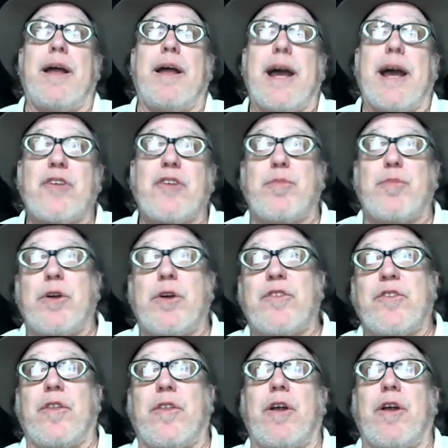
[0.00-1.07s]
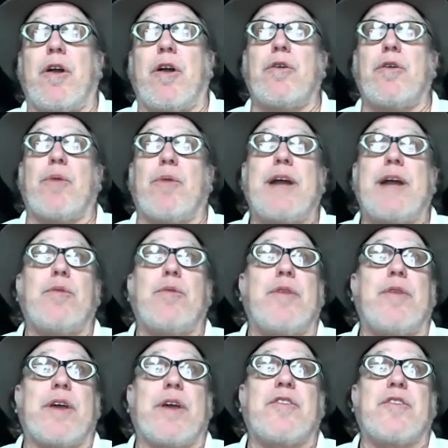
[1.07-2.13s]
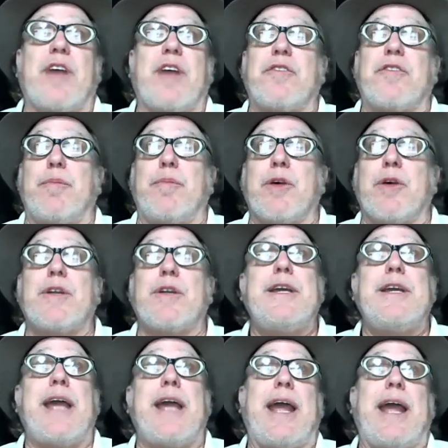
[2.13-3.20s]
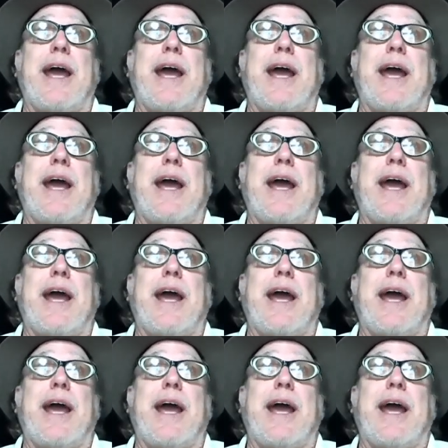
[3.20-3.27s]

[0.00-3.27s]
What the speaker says: experts in their own right with accessibility,